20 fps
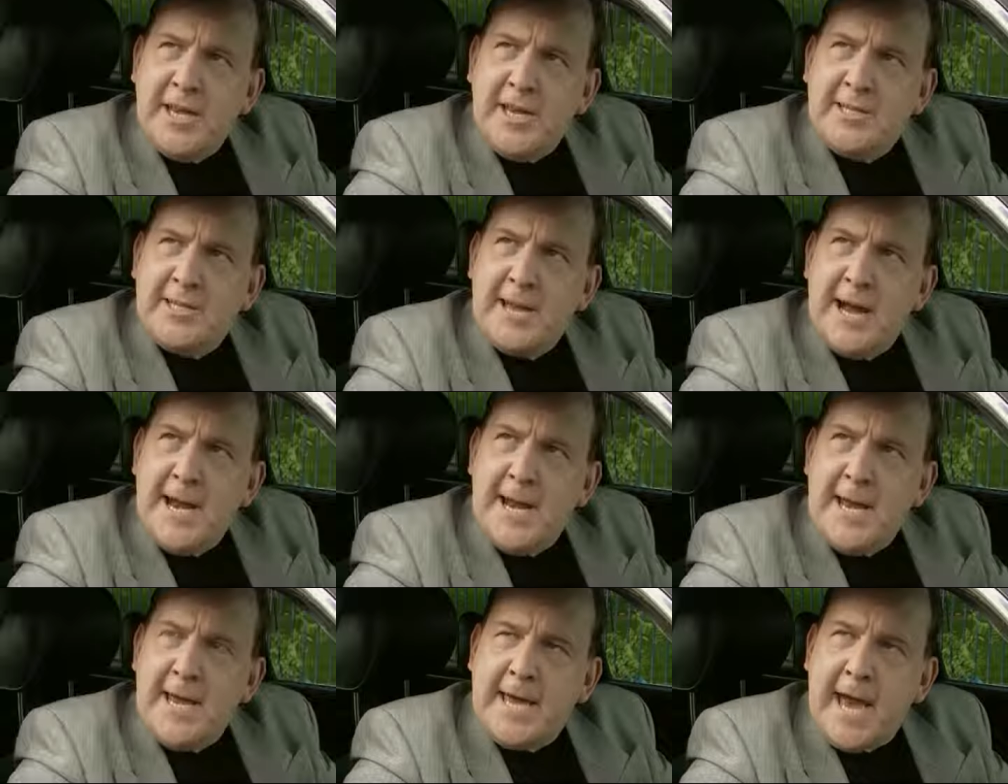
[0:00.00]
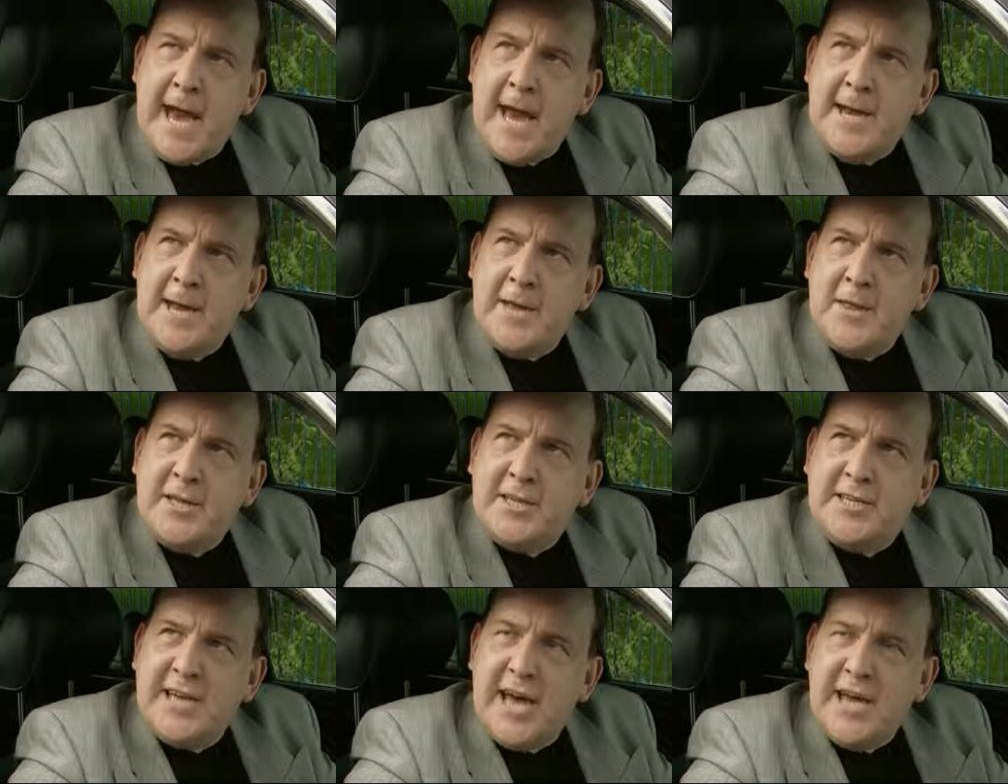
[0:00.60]
to trying to get into
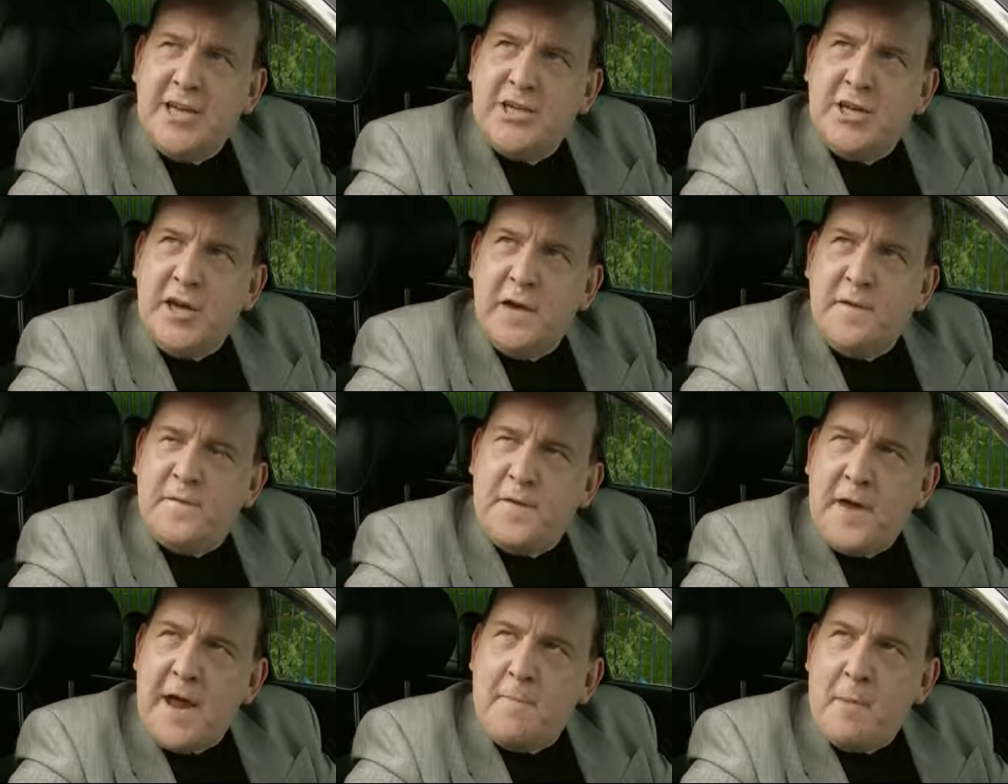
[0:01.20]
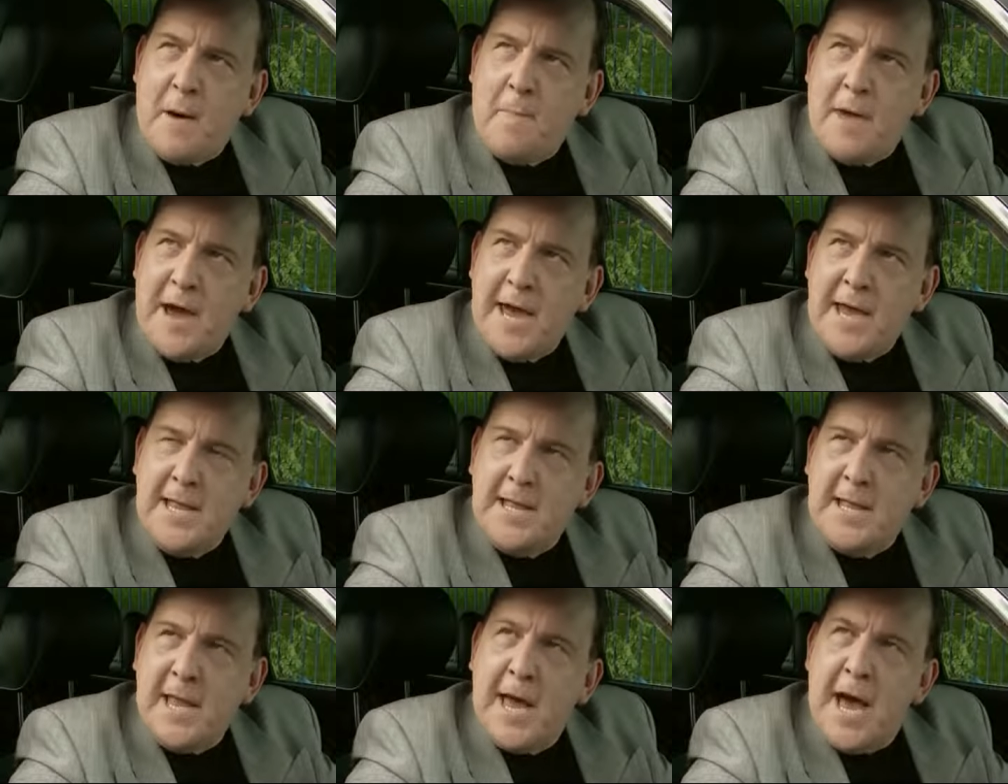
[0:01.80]
the Tai Chi frame of
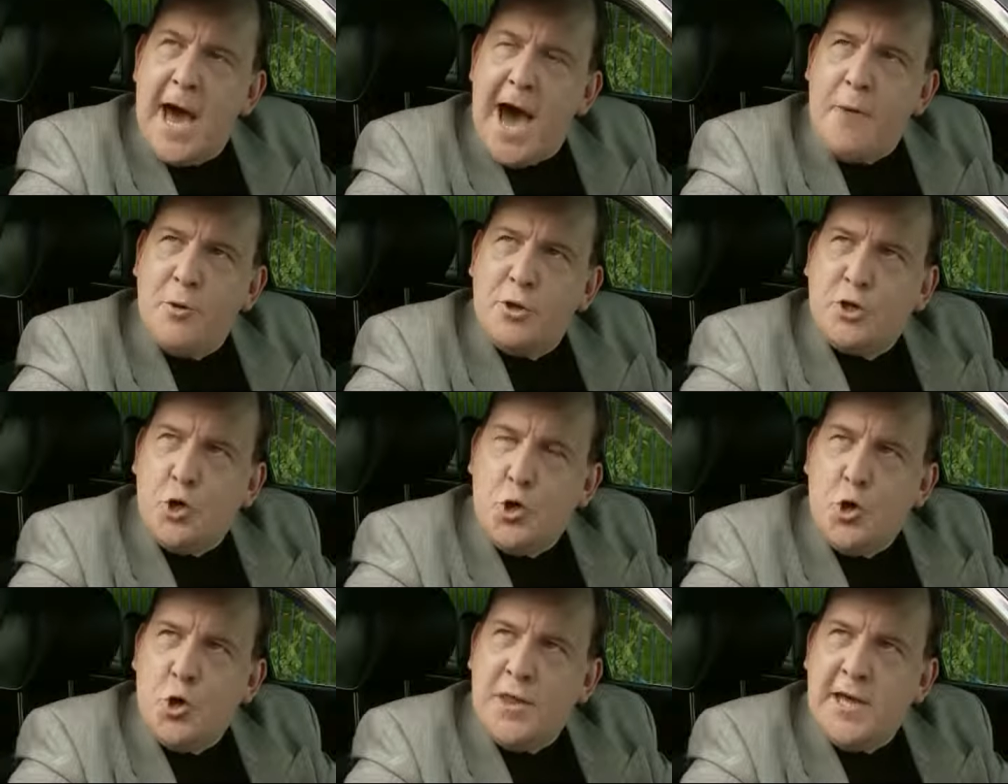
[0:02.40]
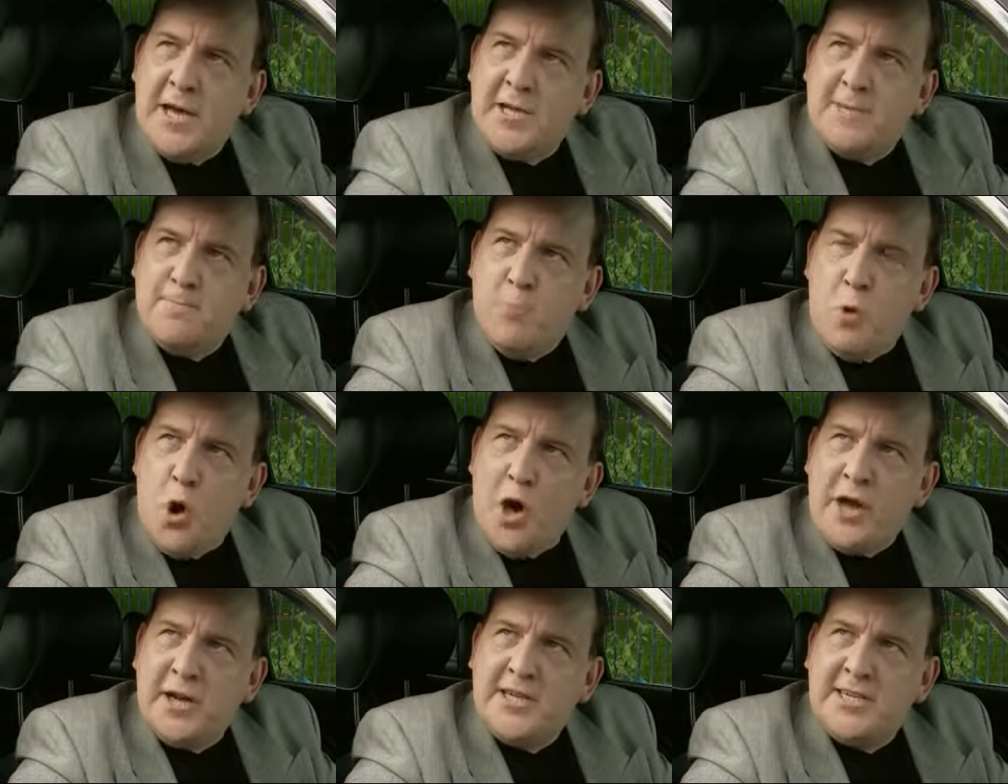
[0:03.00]
mind, I would get out this
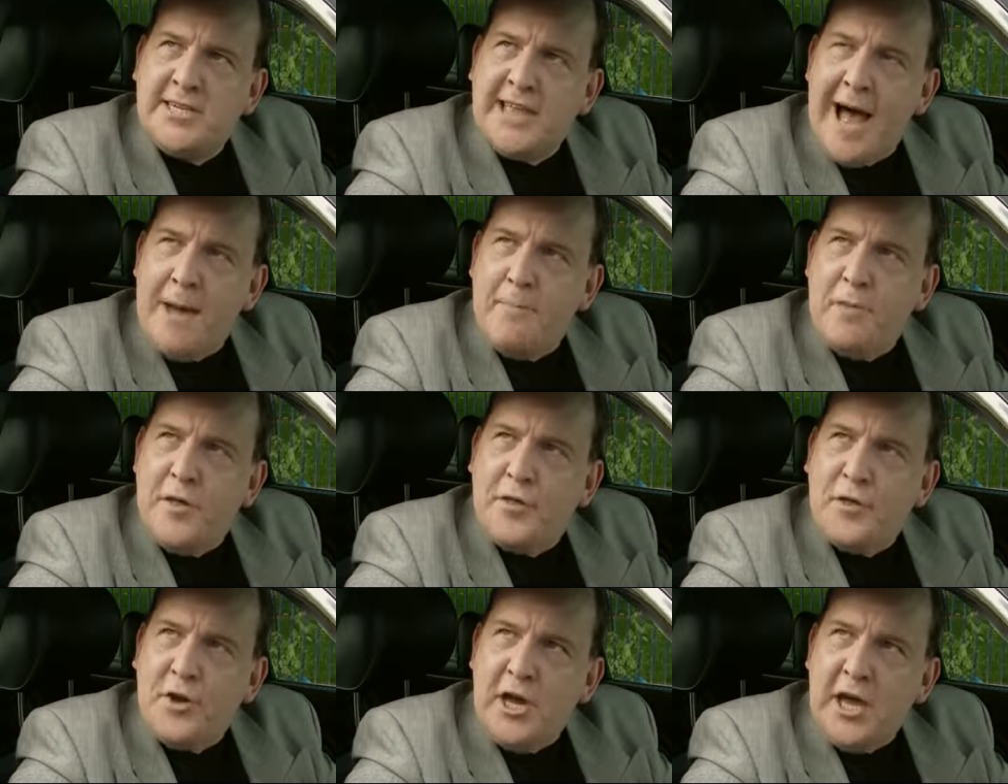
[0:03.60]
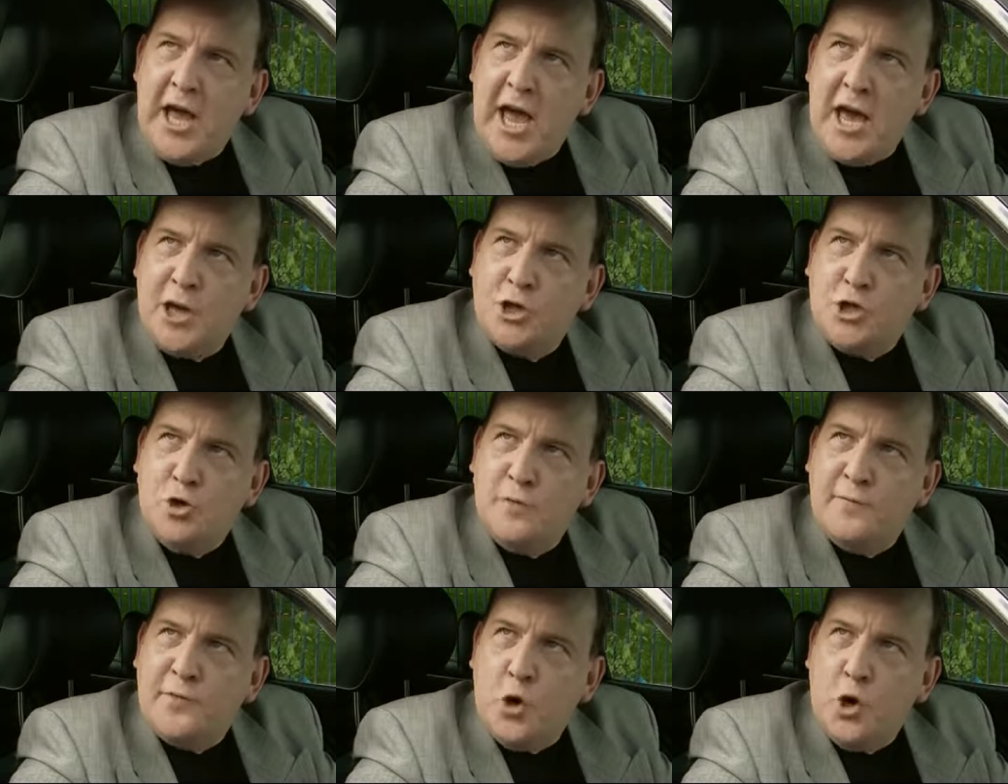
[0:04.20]
motor and slap the three
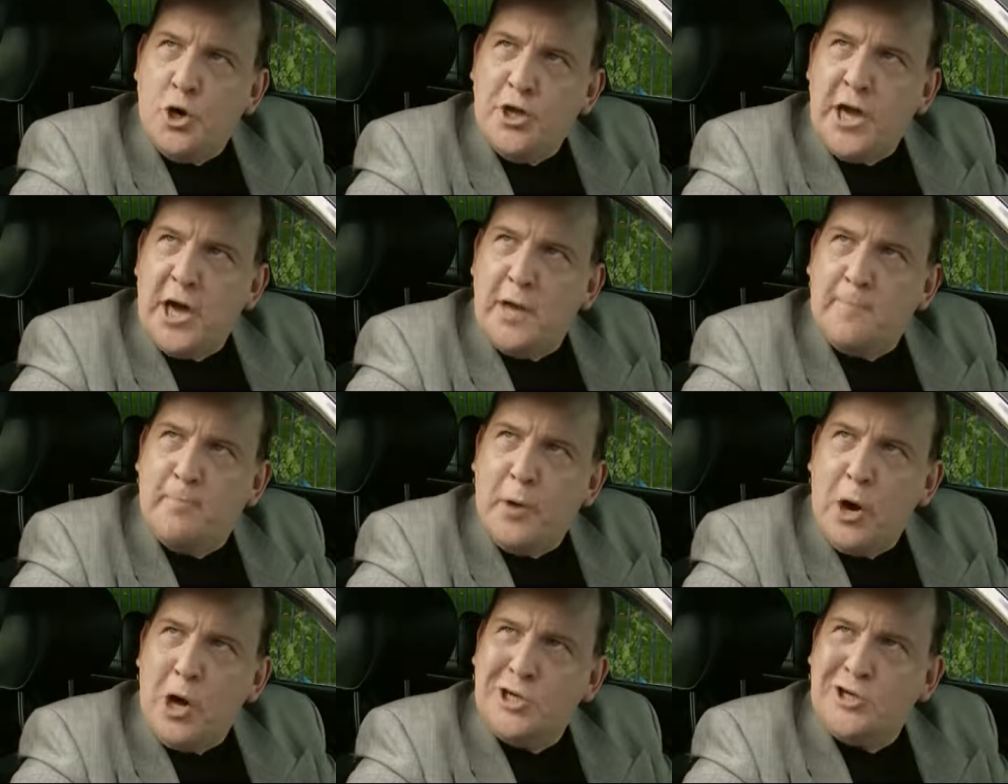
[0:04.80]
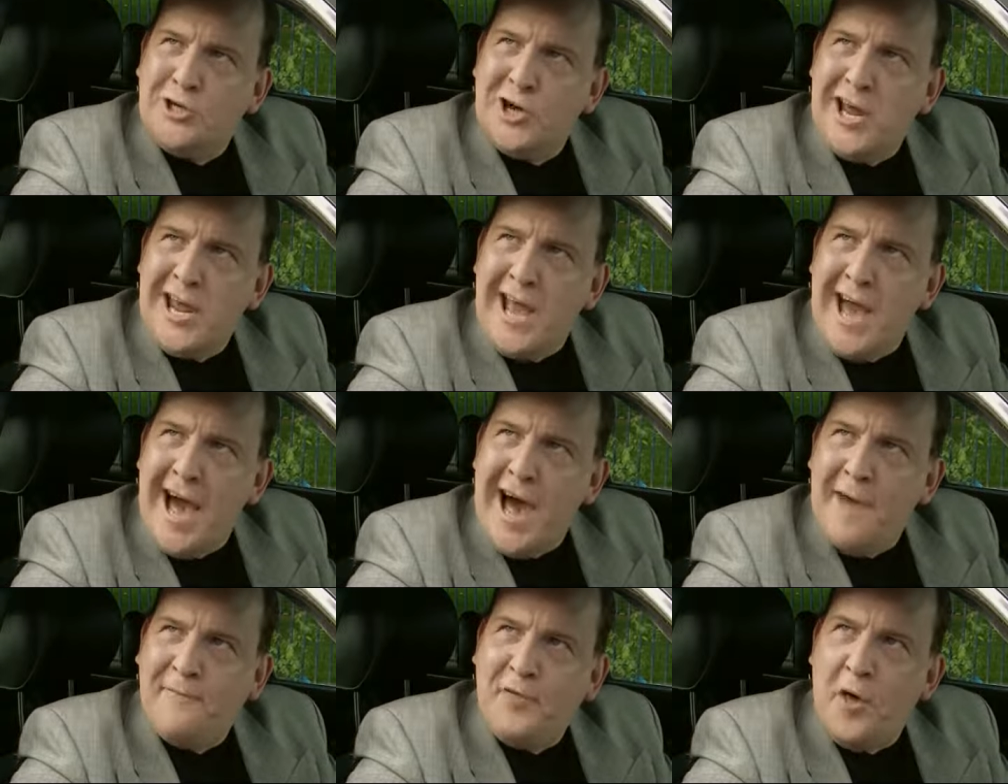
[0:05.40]
hairs you've got in your boys right
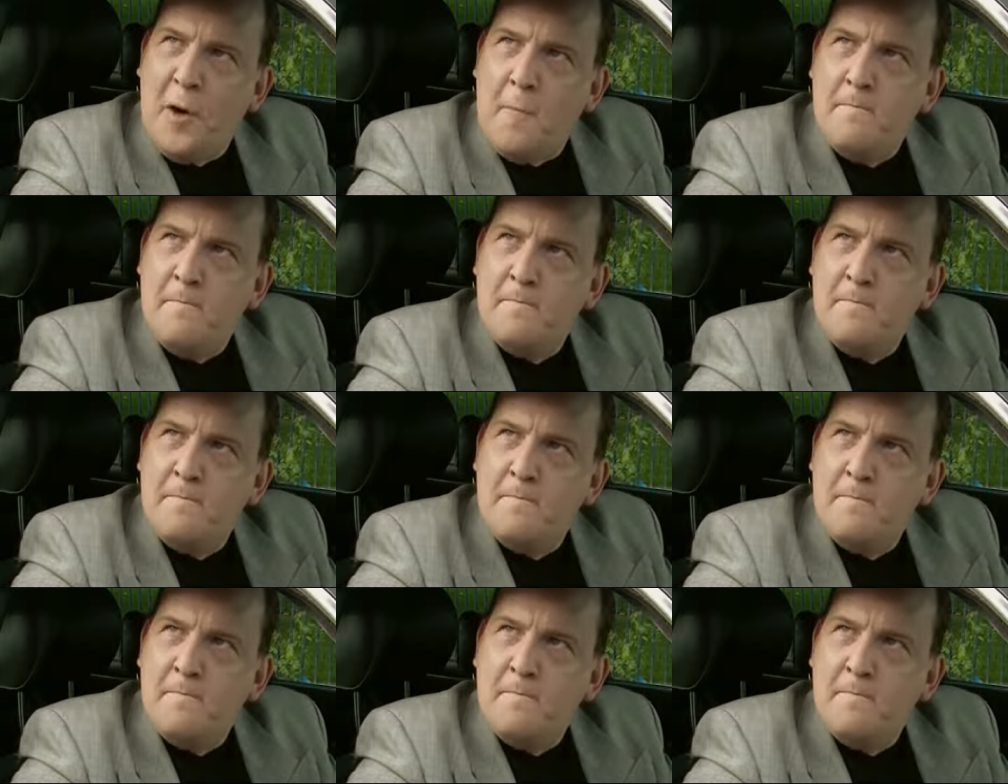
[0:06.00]
after.